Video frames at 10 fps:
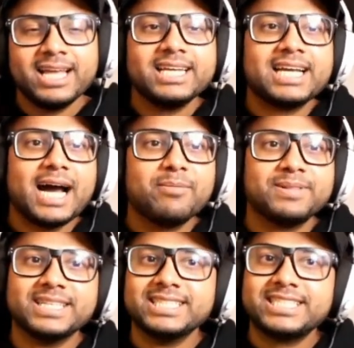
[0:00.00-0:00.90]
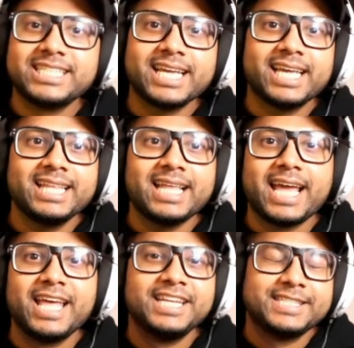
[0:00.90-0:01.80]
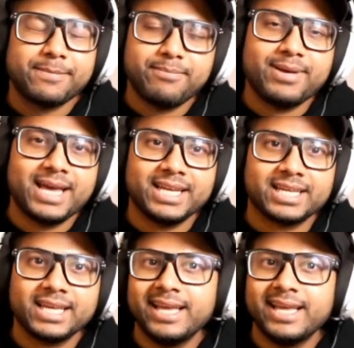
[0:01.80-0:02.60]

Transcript: Goblin, Chicken, and Medic.